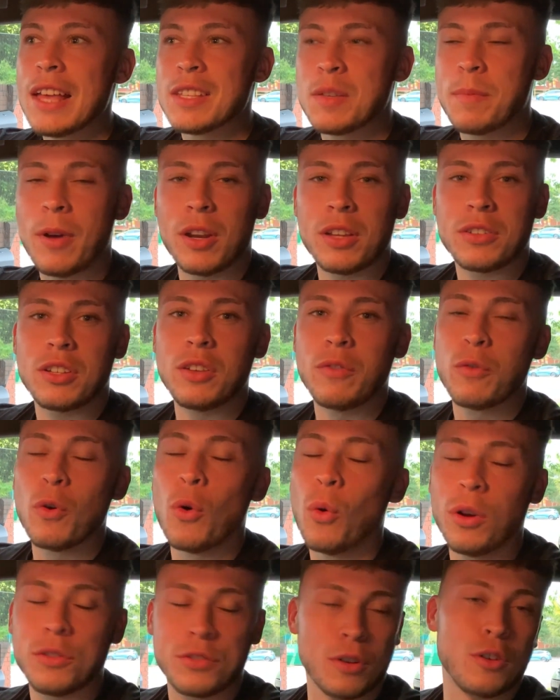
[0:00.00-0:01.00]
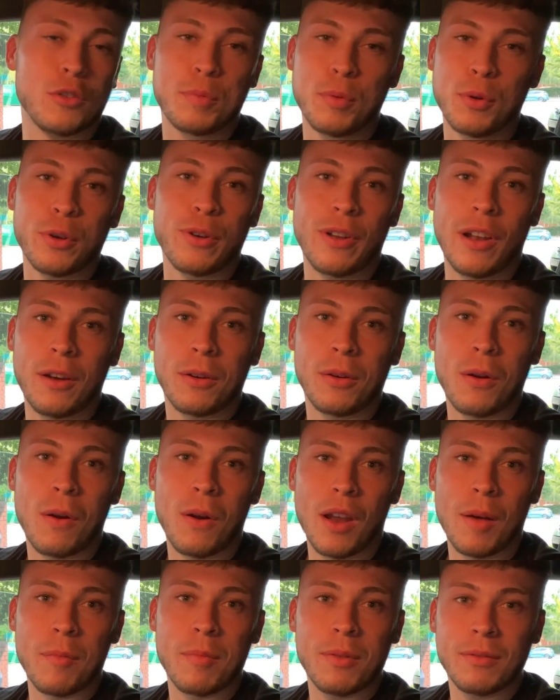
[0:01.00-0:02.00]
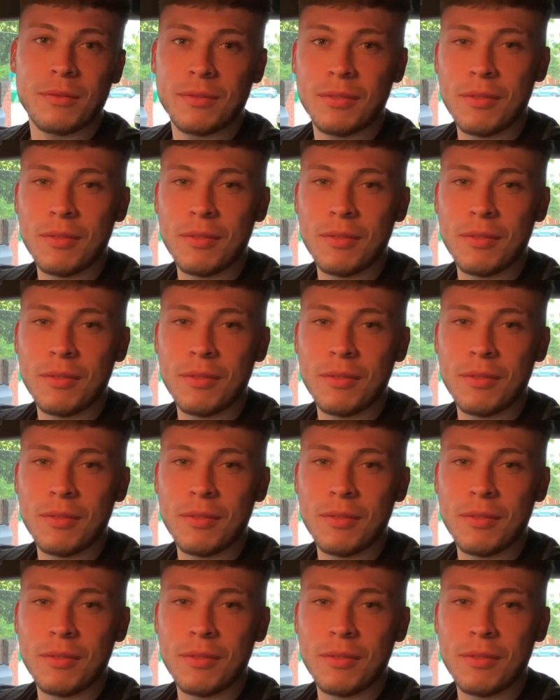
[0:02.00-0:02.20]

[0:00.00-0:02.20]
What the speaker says: To be honest, you've always got to support your local club.